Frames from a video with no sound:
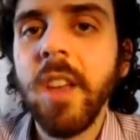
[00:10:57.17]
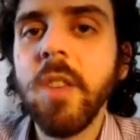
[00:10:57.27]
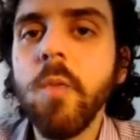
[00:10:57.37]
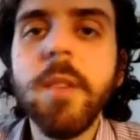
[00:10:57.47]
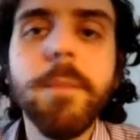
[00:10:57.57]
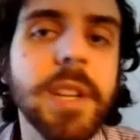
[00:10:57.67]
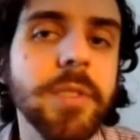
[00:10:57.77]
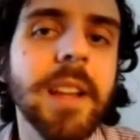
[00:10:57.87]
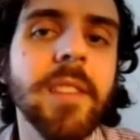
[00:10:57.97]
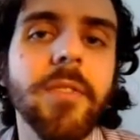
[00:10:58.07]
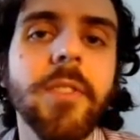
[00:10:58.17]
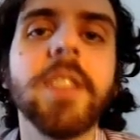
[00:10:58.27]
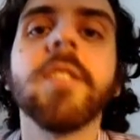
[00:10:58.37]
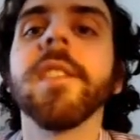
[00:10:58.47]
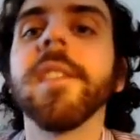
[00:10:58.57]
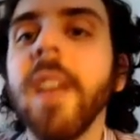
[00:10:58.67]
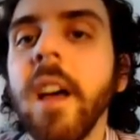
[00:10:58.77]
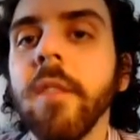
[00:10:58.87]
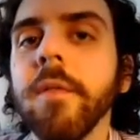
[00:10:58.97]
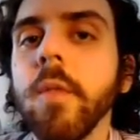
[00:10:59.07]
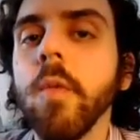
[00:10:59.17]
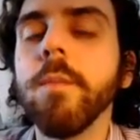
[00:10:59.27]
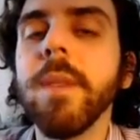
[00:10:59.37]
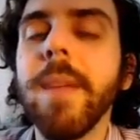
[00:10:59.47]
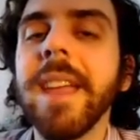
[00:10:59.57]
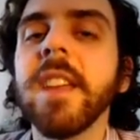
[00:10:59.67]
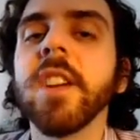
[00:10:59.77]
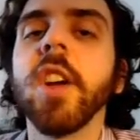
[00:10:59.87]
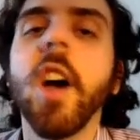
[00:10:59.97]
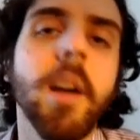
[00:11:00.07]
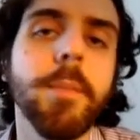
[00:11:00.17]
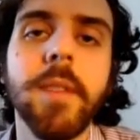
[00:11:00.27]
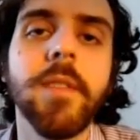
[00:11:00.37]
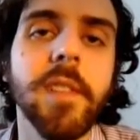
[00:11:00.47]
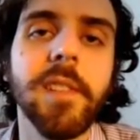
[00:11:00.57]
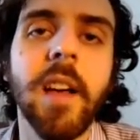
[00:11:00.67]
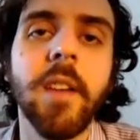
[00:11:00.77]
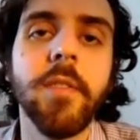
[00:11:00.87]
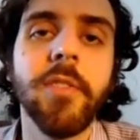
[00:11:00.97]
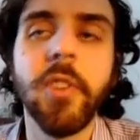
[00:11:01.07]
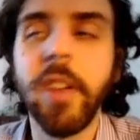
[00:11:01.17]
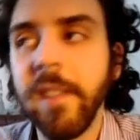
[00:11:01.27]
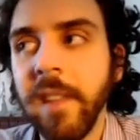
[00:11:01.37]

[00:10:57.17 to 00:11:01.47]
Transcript: you wouldn't be transferring yourself, you would be making a copy of yourself. So to